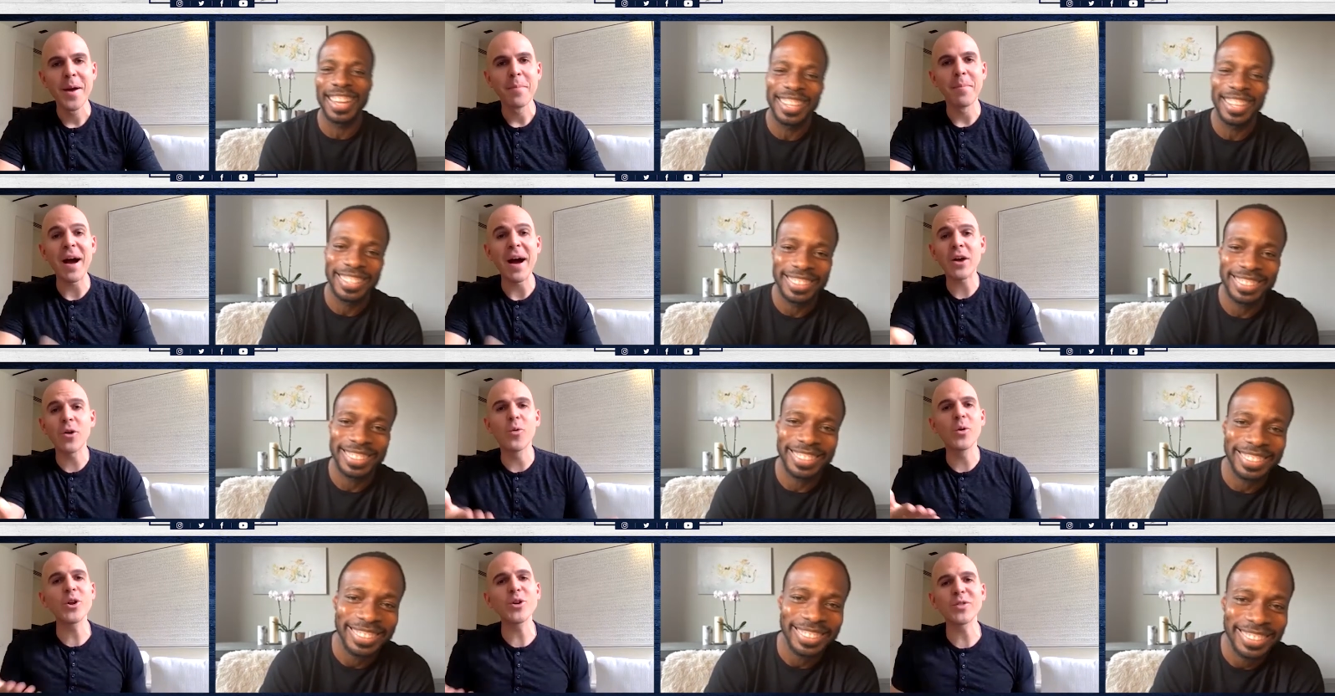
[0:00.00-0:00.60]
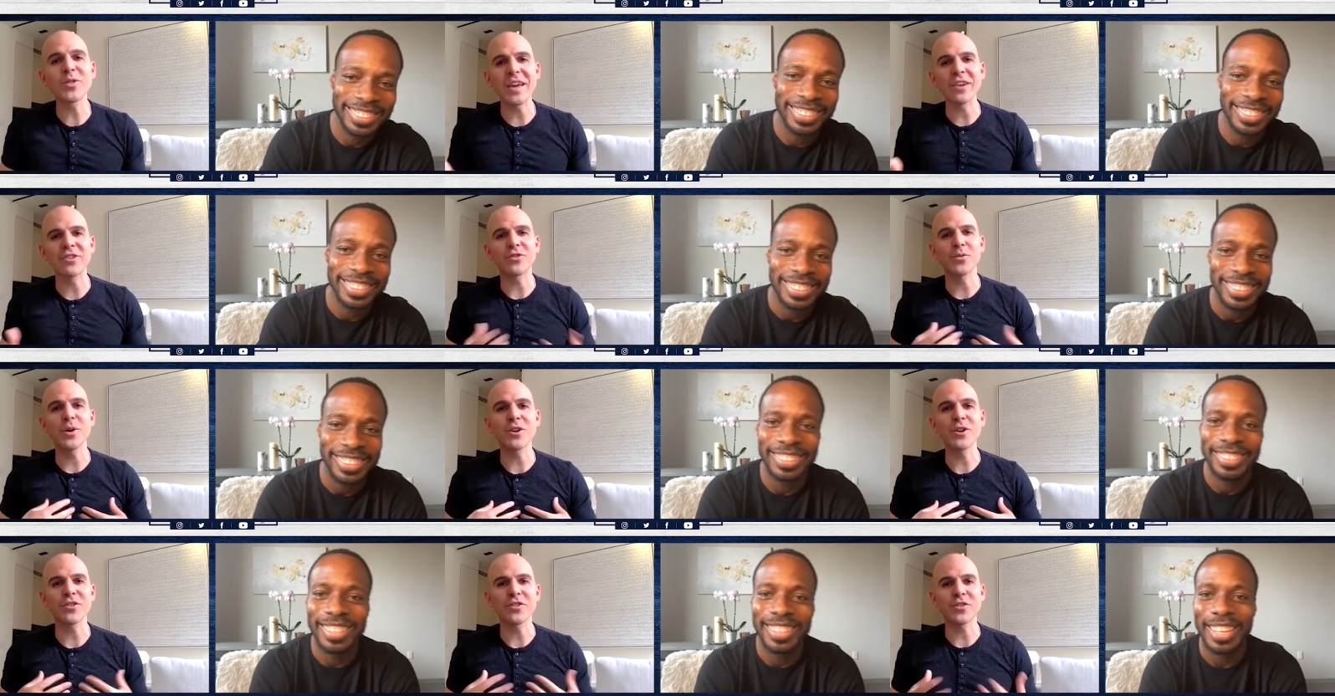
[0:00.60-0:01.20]
Speaker 1: Michael, what do you think? Should we
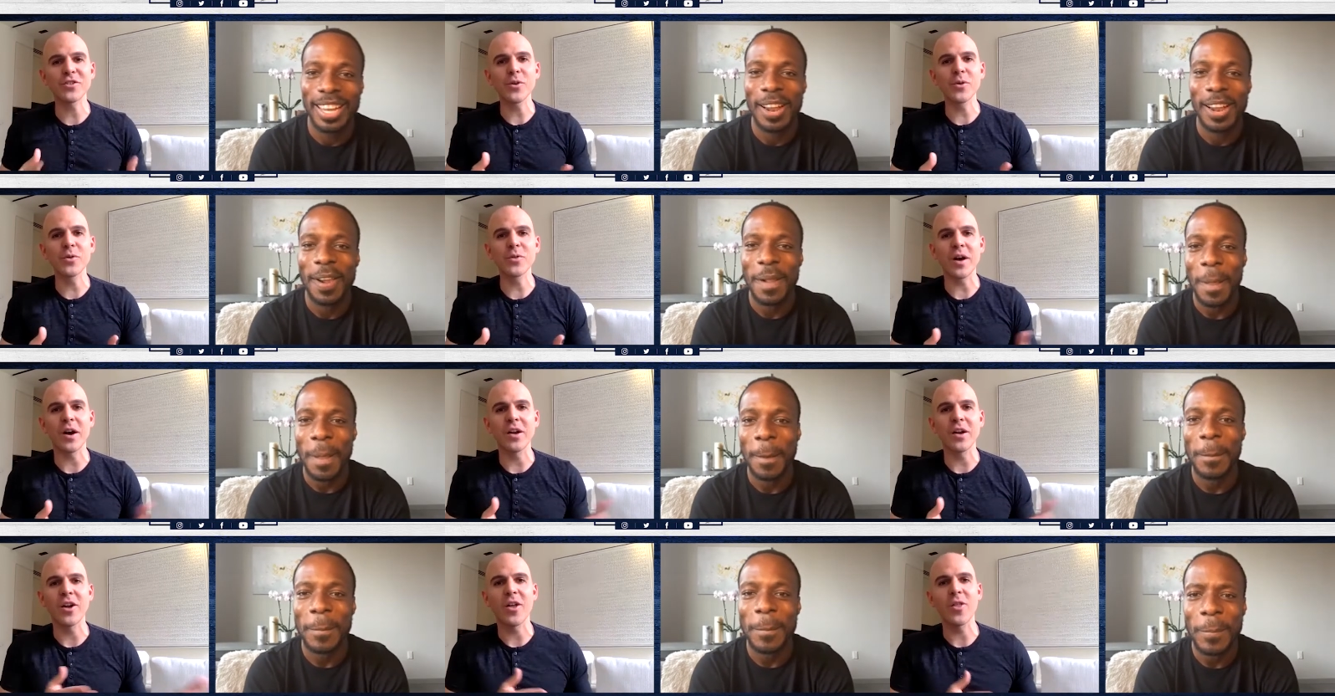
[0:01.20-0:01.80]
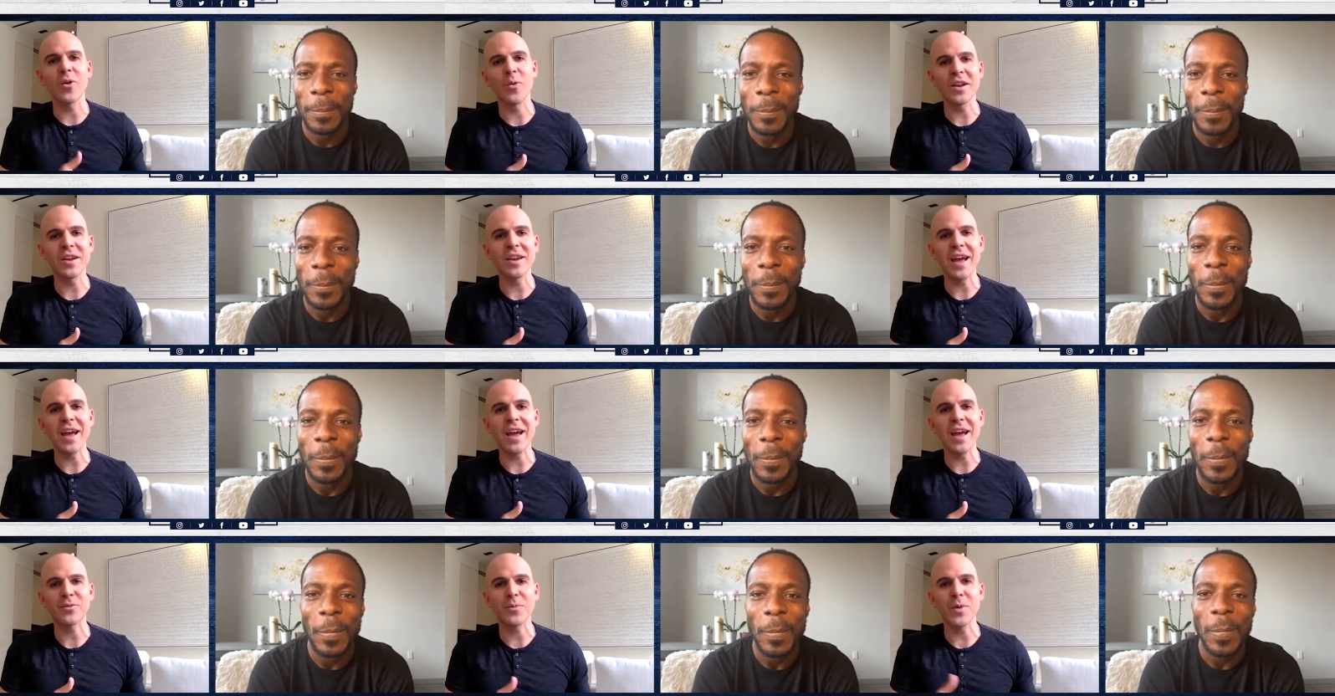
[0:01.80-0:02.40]
just do another one
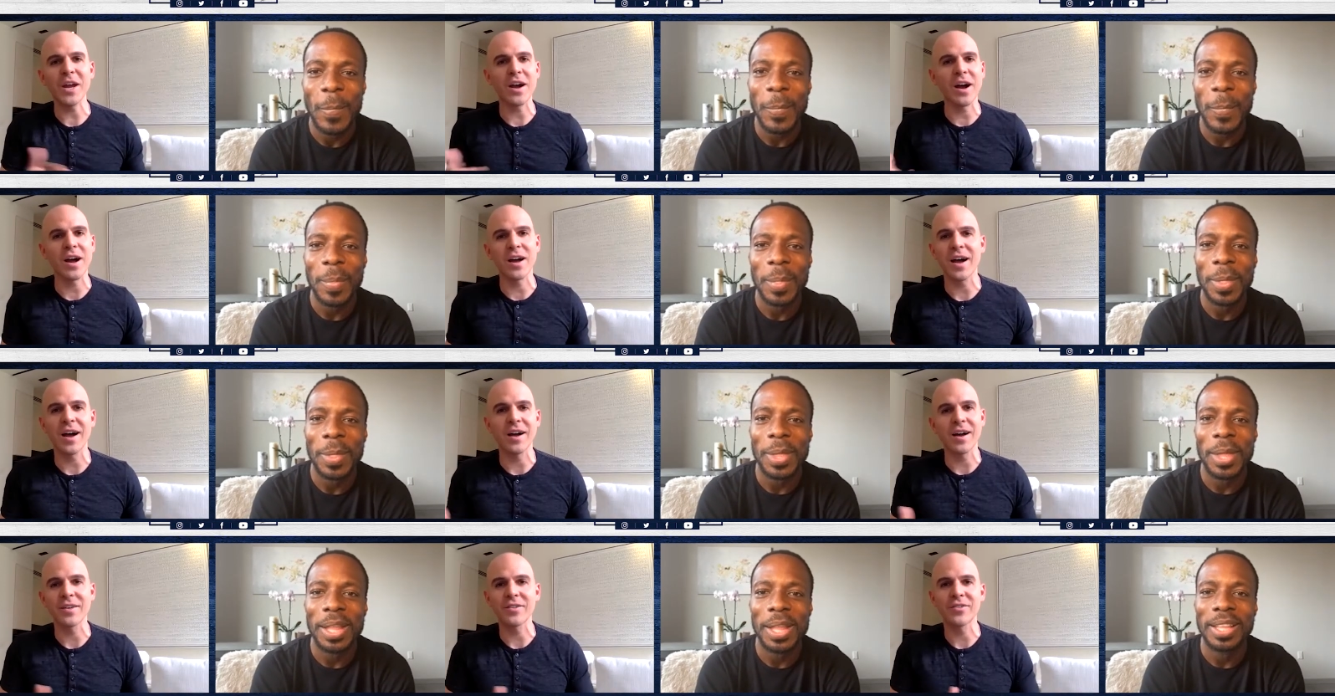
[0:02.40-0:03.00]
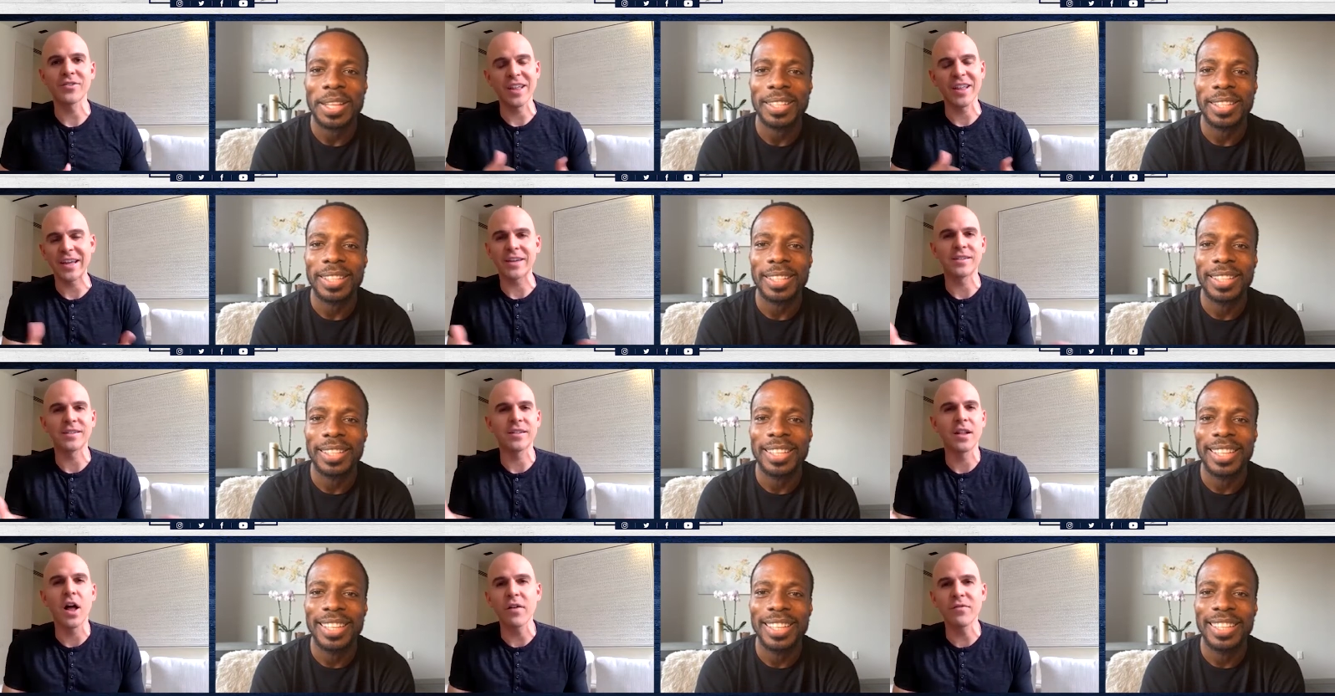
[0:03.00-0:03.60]
next week on uh, like
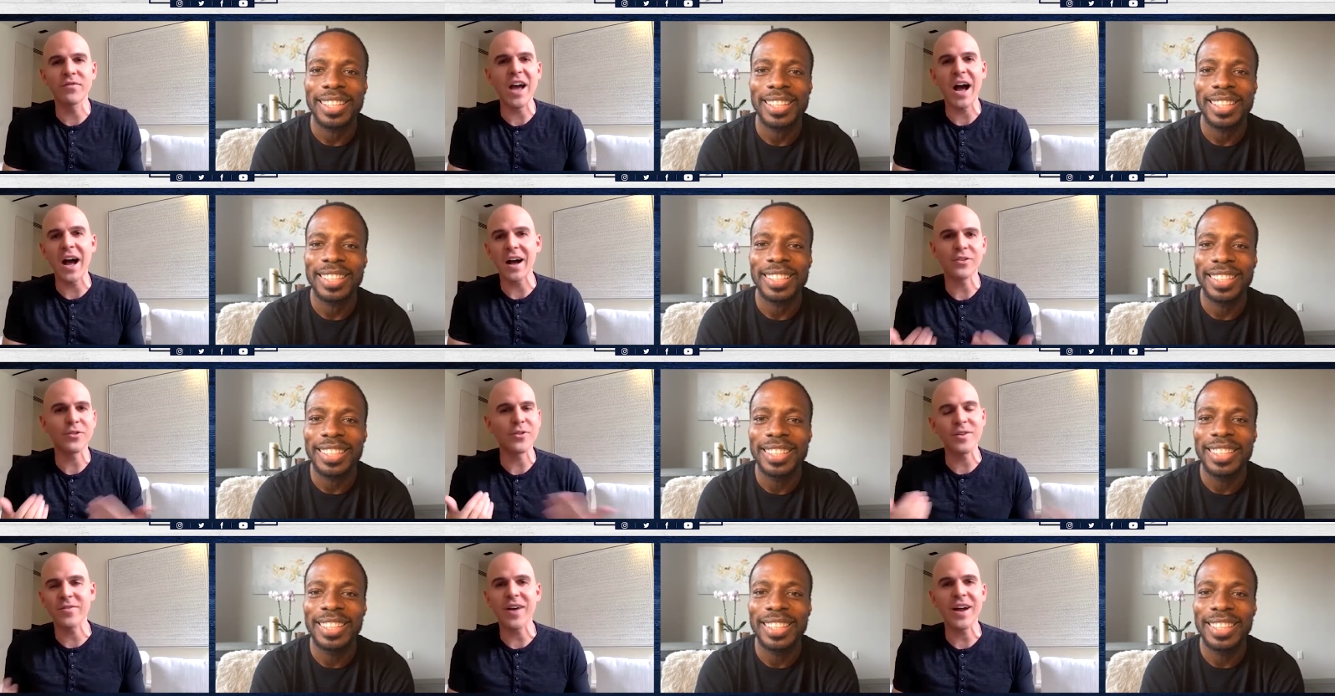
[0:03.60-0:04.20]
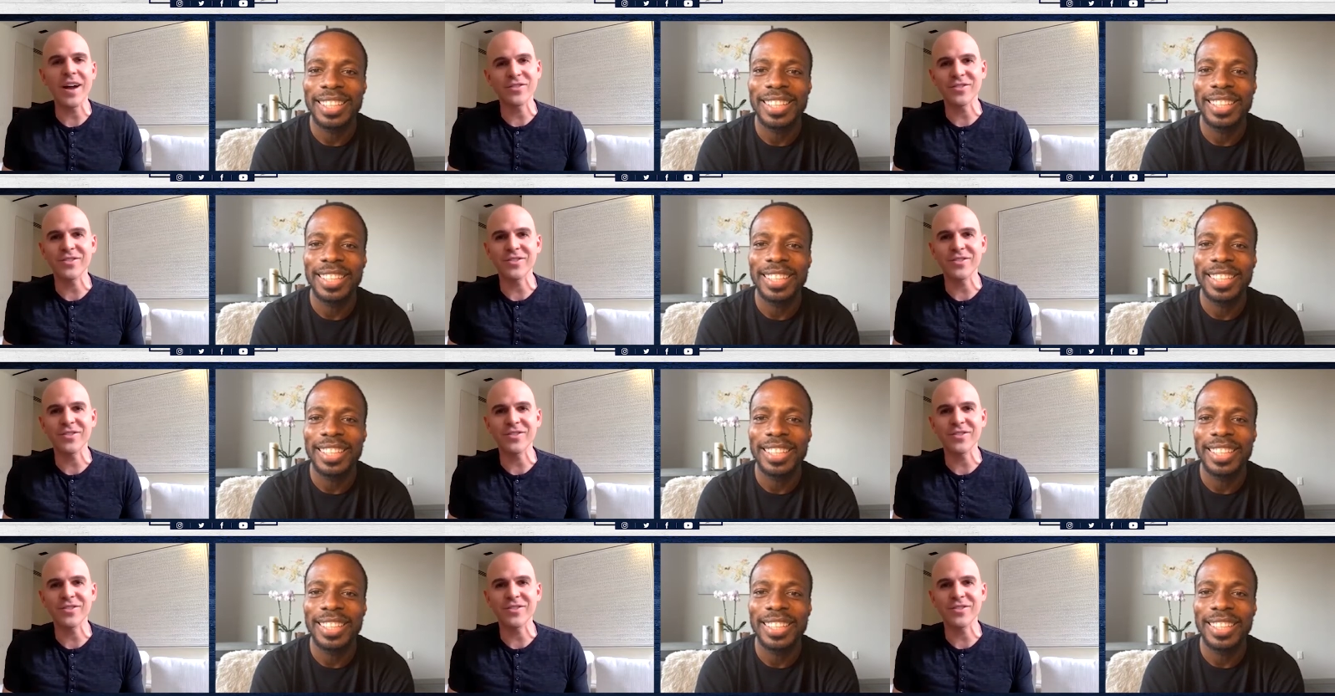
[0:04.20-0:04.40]
love doctor advice or